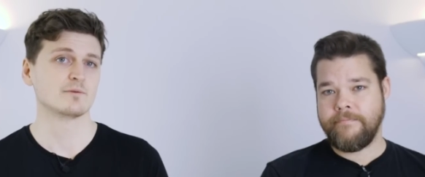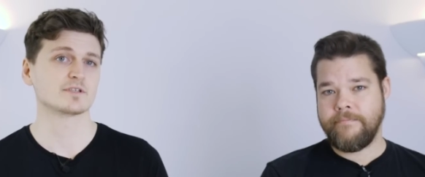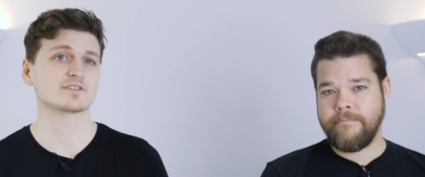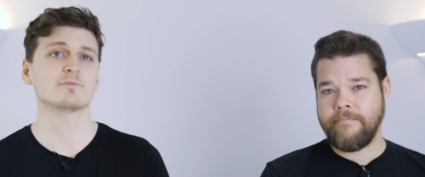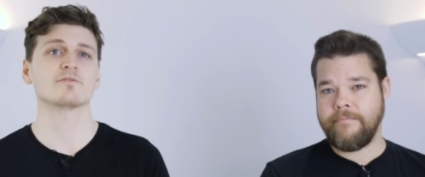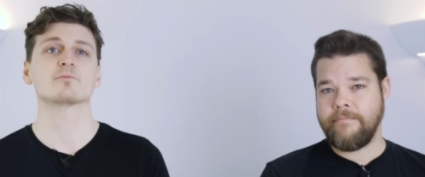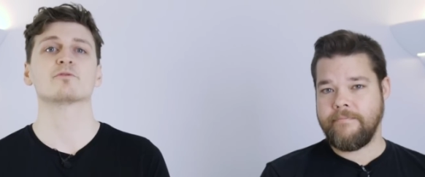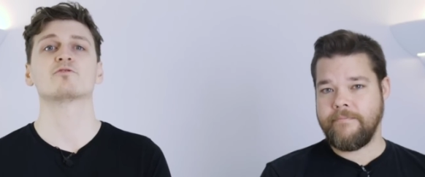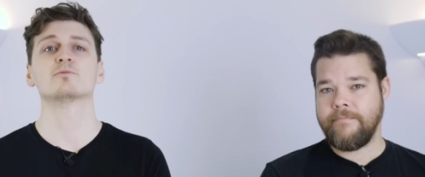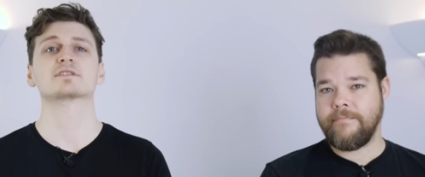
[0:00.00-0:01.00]
Speaker 1: but some of the
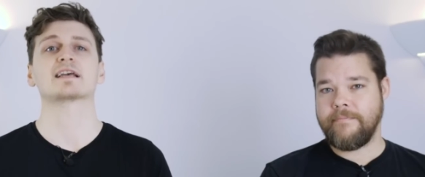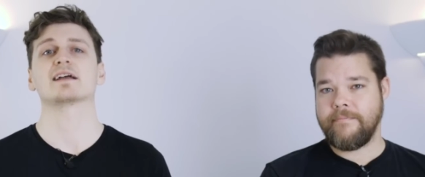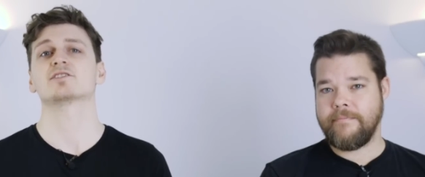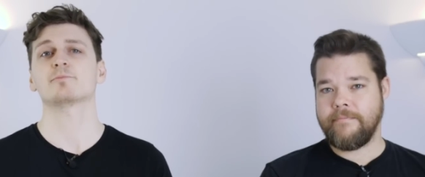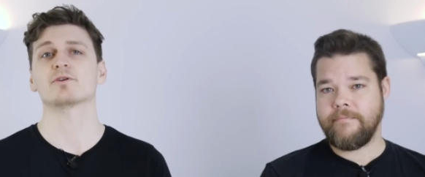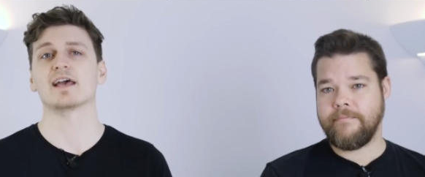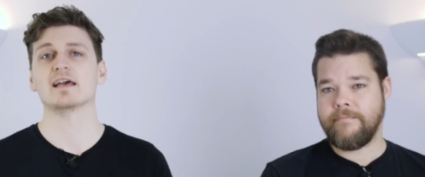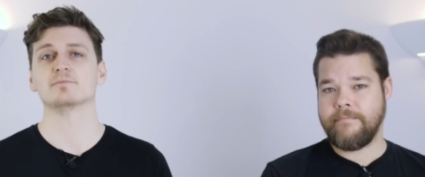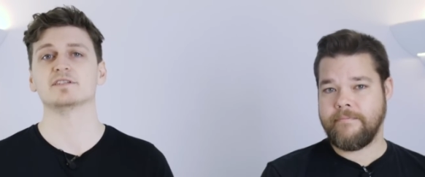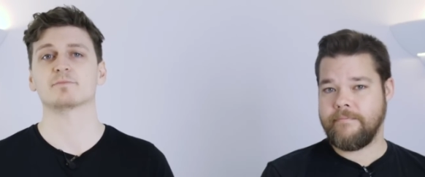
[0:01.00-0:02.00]
performance catch-up on
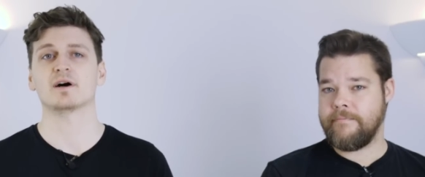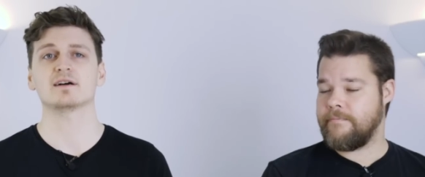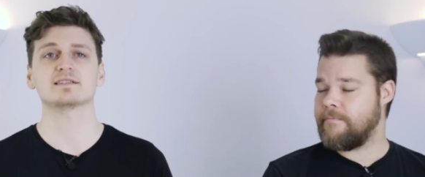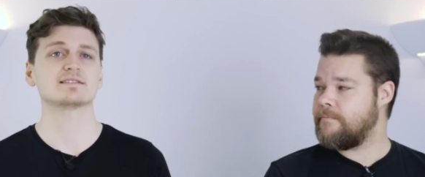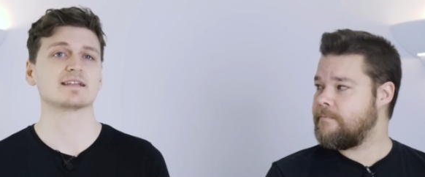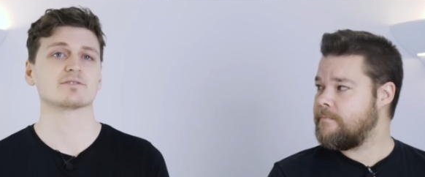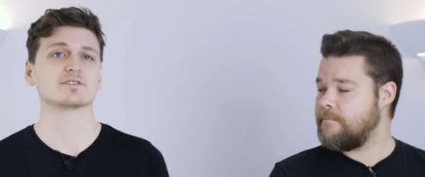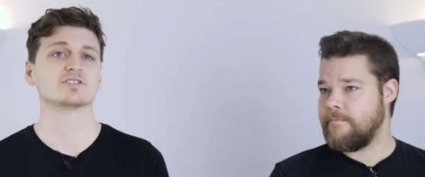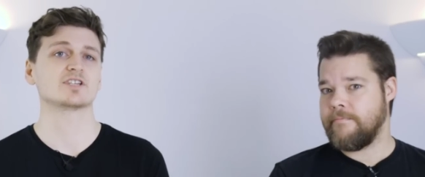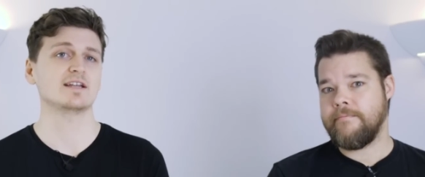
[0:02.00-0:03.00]
AMD's part is down to
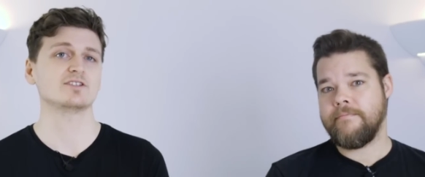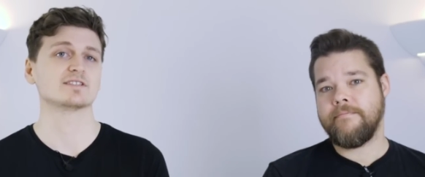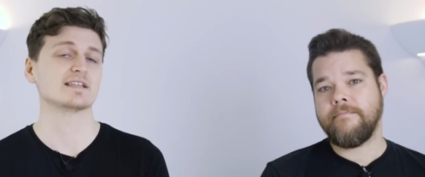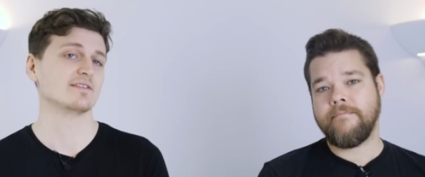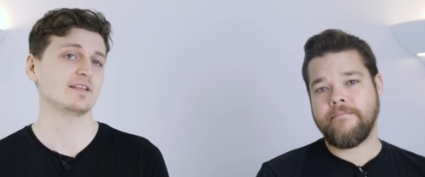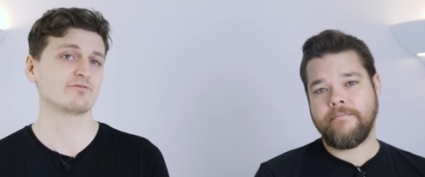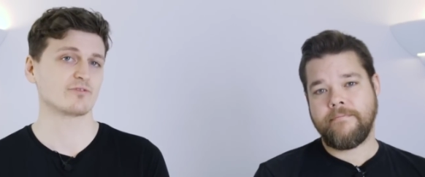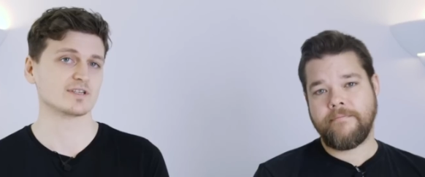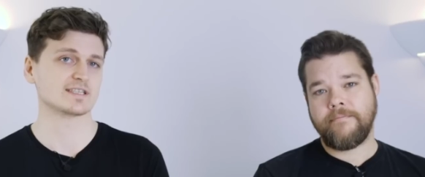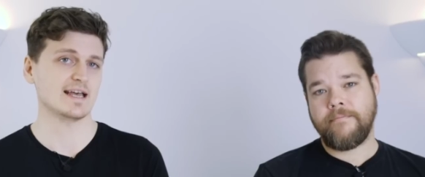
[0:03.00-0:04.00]
changes in the
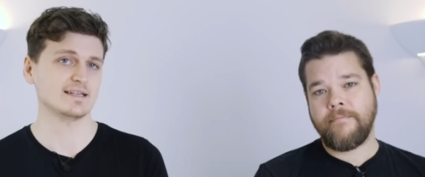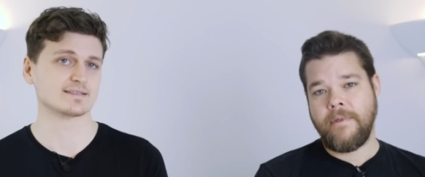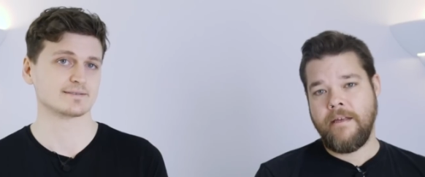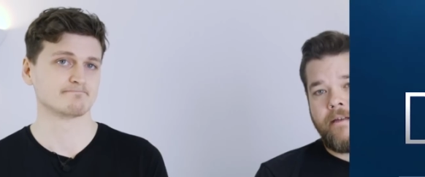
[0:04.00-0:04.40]
front end.